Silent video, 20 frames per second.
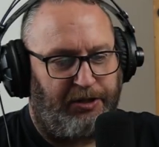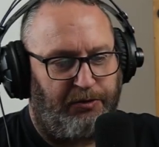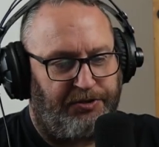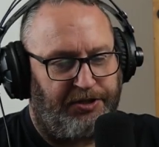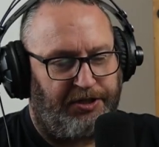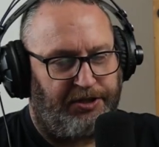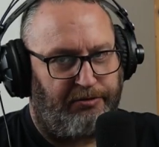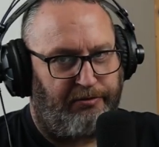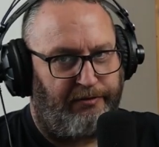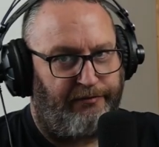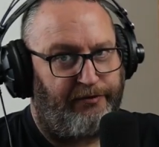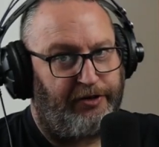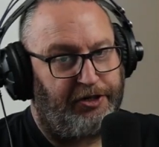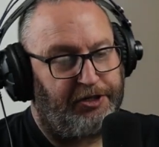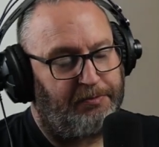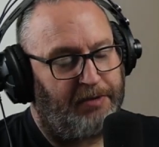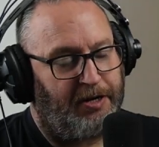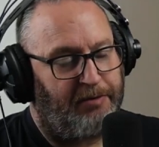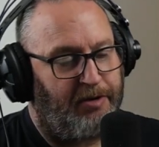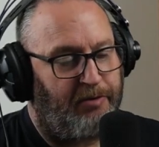use it to
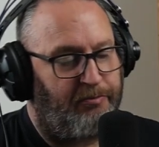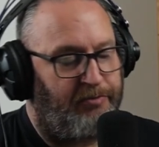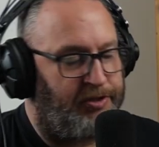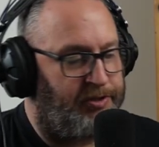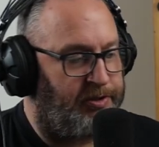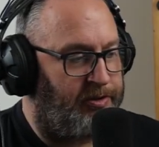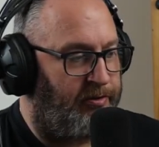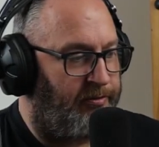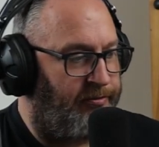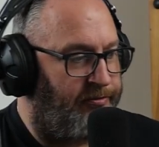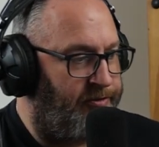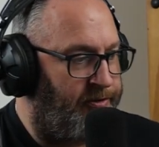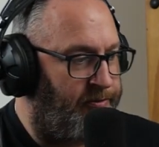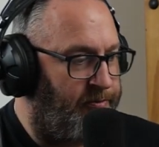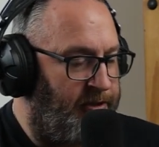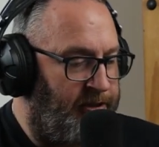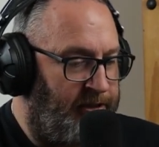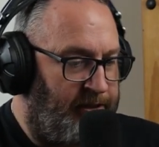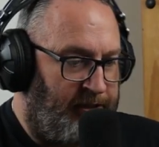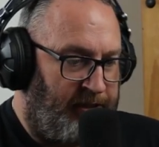refresh my memory as I go through.
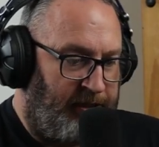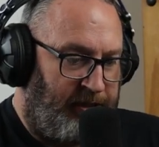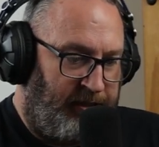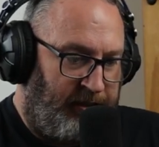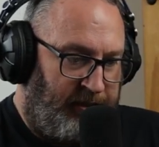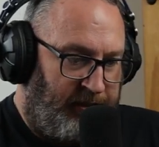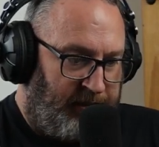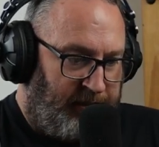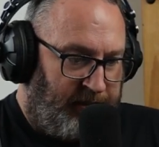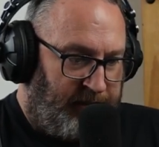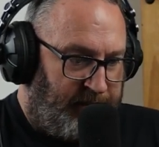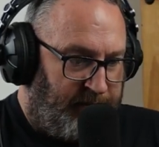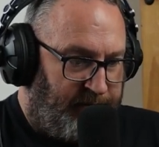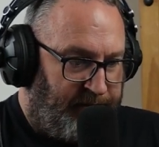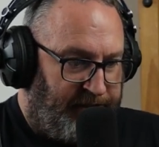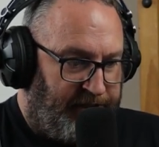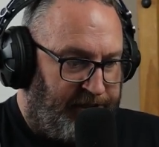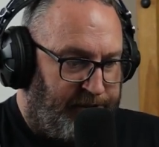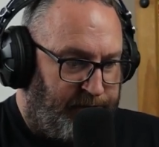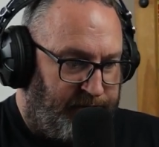I
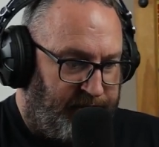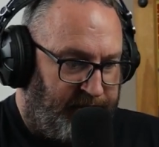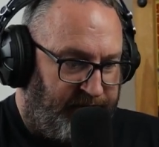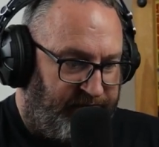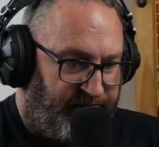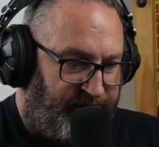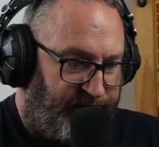mean, this was a